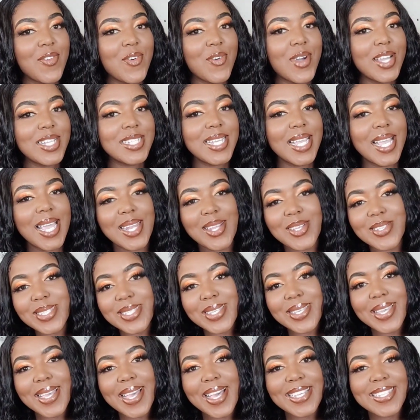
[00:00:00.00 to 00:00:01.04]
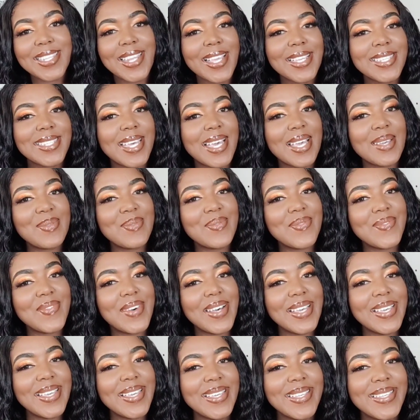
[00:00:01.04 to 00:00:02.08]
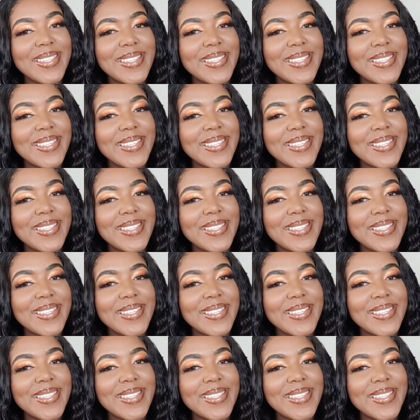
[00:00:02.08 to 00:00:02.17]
you for watching, and I'll see you guys next time. Bye.